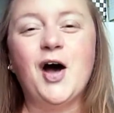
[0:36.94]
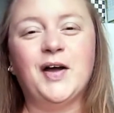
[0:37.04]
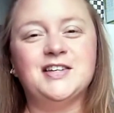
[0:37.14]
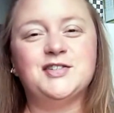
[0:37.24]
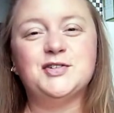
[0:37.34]

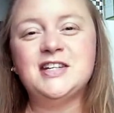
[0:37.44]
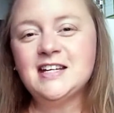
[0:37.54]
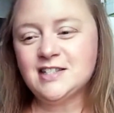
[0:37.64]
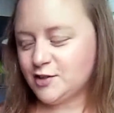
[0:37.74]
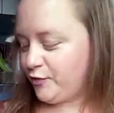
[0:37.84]
Okay, so
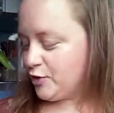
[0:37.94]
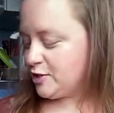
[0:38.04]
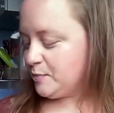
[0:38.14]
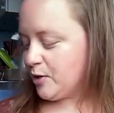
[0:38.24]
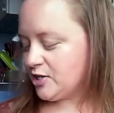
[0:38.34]
today's
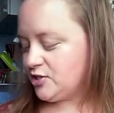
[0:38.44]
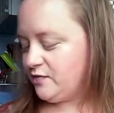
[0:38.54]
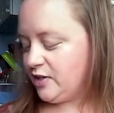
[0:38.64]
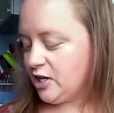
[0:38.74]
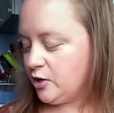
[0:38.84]
first
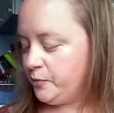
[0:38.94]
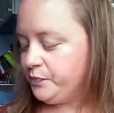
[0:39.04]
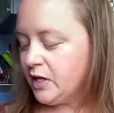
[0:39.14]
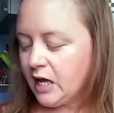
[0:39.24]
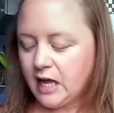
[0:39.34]
impression video,
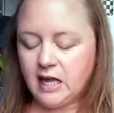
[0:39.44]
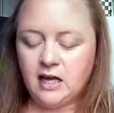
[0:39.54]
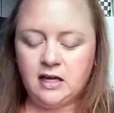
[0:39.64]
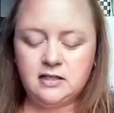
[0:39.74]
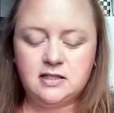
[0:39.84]

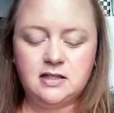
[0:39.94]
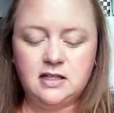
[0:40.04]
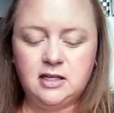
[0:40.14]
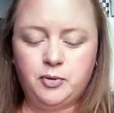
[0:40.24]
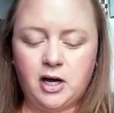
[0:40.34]
and
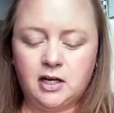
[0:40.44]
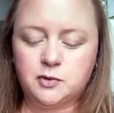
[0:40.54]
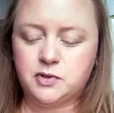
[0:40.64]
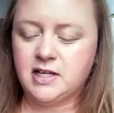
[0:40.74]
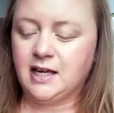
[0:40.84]
the
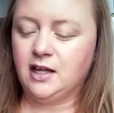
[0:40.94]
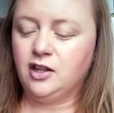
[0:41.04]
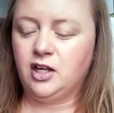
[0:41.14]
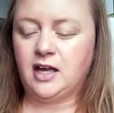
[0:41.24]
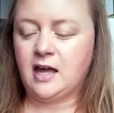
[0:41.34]
product we're taking a
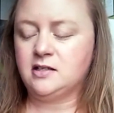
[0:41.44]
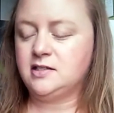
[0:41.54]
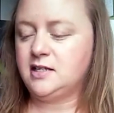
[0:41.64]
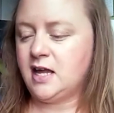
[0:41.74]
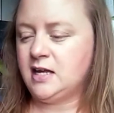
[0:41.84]
look at
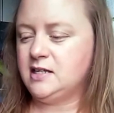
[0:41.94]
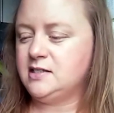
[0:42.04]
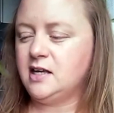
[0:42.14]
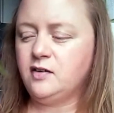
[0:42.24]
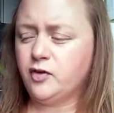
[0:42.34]
today is
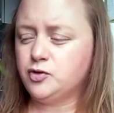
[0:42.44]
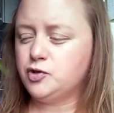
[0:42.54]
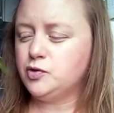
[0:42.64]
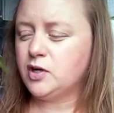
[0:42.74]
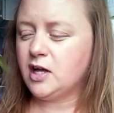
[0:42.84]
the Avon
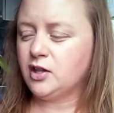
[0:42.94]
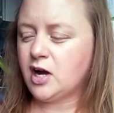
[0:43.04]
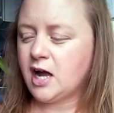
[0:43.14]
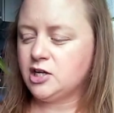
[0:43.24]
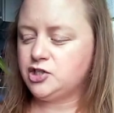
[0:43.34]
True
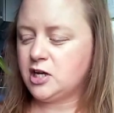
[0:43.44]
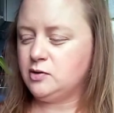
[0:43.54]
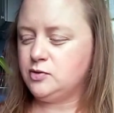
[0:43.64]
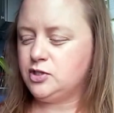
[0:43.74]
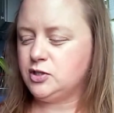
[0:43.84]
Color
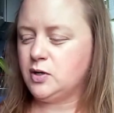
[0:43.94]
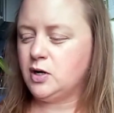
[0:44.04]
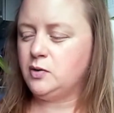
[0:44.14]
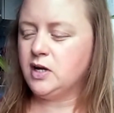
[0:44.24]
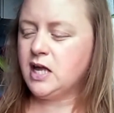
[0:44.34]
Eyeshadow
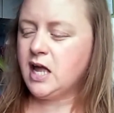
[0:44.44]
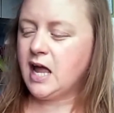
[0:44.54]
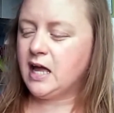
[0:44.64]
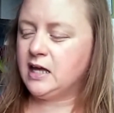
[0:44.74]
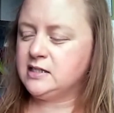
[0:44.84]
Duo,
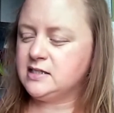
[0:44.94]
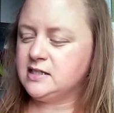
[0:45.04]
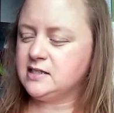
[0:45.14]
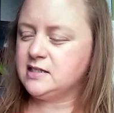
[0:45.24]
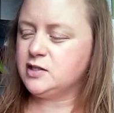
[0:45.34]
and
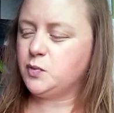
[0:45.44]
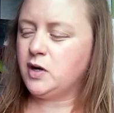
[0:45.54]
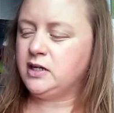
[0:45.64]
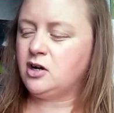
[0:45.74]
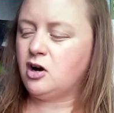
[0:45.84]
this is the
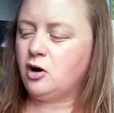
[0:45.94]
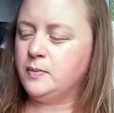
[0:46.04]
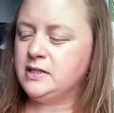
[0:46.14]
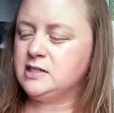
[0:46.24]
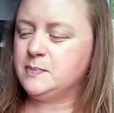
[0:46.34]
one in
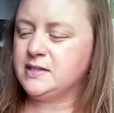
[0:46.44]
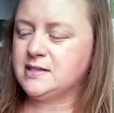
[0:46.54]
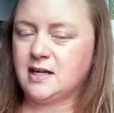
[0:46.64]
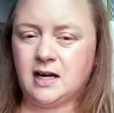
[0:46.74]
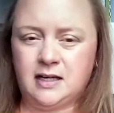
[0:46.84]
Almond
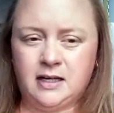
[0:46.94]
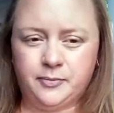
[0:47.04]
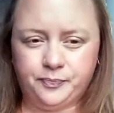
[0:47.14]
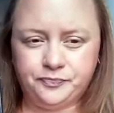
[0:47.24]
Biscotti.